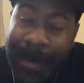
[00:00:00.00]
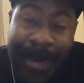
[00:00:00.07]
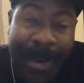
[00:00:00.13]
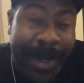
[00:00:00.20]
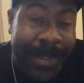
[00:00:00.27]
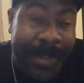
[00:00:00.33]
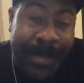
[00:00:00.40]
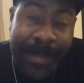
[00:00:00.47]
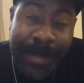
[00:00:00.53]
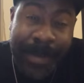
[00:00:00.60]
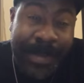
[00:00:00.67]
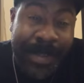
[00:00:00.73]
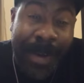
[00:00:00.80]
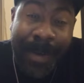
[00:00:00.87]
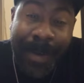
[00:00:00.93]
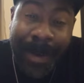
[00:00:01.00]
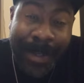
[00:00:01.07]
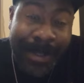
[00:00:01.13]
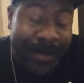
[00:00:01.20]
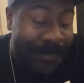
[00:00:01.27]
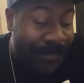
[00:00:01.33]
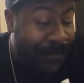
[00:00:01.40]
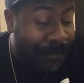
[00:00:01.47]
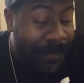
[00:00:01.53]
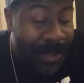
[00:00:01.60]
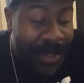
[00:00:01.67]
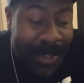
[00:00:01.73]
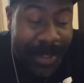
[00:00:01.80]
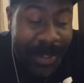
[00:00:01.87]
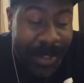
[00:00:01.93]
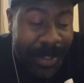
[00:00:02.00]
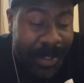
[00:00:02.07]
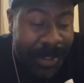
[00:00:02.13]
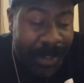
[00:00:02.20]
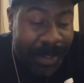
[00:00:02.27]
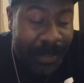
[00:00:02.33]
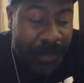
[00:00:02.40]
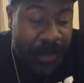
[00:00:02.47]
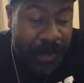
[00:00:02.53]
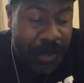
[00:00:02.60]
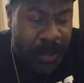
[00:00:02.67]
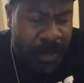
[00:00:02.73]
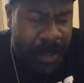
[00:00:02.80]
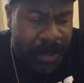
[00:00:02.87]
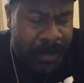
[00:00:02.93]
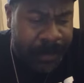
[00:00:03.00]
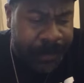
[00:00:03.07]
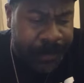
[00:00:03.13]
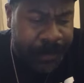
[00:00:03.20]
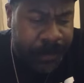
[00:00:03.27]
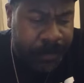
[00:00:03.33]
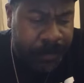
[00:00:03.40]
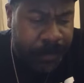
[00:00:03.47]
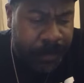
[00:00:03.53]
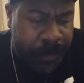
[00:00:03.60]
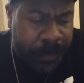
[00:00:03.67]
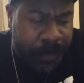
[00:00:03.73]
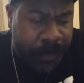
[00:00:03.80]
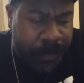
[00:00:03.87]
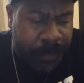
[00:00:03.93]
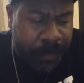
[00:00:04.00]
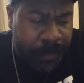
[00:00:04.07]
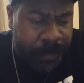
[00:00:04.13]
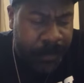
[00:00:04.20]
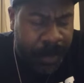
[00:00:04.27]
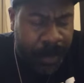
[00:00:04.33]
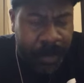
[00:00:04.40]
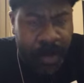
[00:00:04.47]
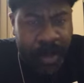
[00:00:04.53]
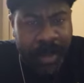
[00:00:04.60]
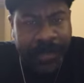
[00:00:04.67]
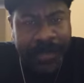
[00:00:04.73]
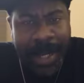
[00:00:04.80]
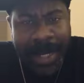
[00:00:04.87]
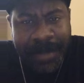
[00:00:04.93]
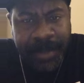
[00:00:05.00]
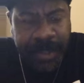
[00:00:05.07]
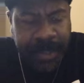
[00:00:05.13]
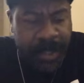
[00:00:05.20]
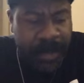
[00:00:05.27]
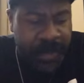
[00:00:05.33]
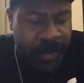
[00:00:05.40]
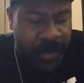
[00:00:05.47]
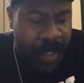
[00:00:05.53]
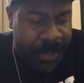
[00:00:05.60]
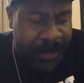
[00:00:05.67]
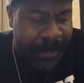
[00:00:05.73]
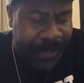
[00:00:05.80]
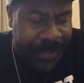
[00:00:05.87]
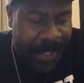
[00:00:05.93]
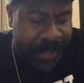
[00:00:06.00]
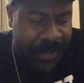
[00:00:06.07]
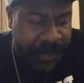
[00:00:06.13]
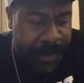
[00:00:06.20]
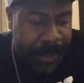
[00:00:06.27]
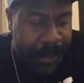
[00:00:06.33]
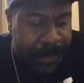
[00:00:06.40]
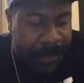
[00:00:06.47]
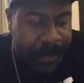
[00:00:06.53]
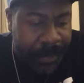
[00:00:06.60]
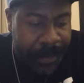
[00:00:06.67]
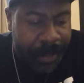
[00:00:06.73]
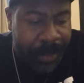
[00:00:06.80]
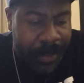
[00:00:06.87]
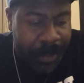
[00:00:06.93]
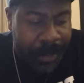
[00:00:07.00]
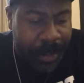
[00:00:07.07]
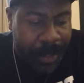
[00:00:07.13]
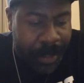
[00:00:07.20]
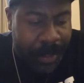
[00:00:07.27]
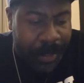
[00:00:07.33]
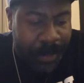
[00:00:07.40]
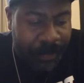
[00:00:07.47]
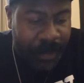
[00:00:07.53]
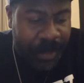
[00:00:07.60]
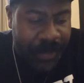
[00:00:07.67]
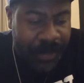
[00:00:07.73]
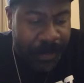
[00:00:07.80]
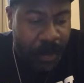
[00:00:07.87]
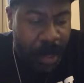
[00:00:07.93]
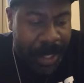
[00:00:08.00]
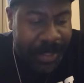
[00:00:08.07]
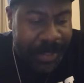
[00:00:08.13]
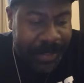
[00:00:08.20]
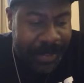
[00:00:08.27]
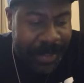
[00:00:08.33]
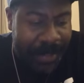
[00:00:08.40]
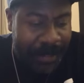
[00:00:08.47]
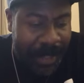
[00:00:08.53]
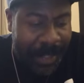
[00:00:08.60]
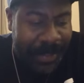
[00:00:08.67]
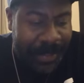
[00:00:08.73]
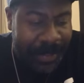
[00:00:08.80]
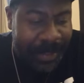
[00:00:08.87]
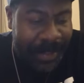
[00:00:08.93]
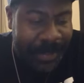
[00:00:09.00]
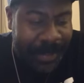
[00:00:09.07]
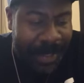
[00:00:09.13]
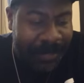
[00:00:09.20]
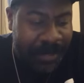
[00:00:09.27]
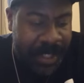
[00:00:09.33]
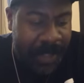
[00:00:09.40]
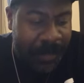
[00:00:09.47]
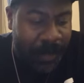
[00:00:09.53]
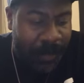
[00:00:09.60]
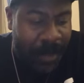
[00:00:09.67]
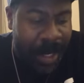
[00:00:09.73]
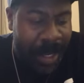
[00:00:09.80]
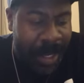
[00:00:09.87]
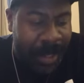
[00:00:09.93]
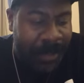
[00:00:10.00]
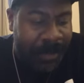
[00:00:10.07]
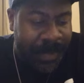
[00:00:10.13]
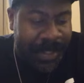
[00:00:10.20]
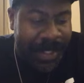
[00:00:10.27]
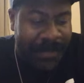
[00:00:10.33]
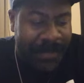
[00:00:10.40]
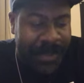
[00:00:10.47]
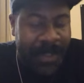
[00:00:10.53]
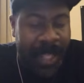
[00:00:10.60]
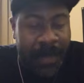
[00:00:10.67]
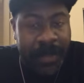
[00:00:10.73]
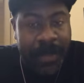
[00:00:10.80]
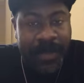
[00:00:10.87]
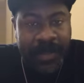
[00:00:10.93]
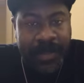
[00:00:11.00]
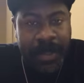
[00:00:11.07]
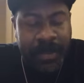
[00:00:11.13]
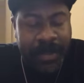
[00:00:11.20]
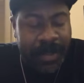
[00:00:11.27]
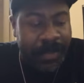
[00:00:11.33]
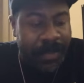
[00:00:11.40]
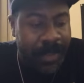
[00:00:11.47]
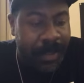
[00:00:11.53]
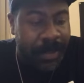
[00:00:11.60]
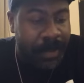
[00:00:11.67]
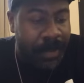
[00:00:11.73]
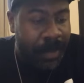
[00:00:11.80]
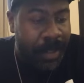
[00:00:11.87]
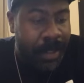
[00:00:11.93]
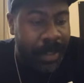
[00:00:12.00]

All right, so sorry. Maduro. Gonna order five of those and try those out as well. Real surprising that made the list. I've seen them around, just haven't seen a lot of people smoke them. So,